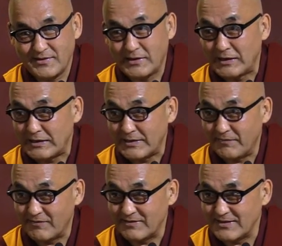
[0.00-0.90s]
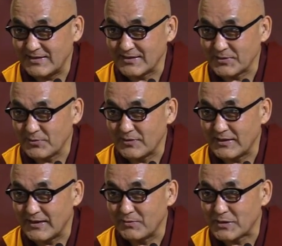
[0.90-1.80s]
3 different teachings, you know, in
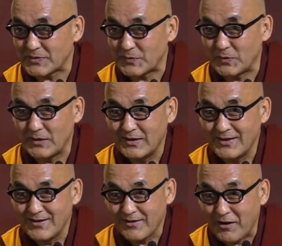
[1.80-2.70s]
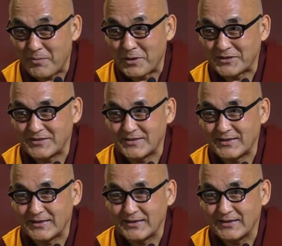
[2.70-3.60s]
Nyima school. Kama
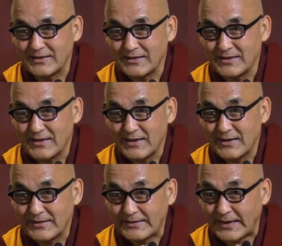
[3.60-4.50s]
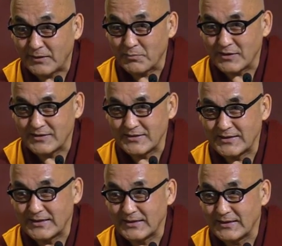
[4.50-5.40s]
teaching, Dharma
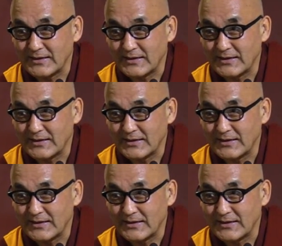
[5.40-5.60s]
teaching,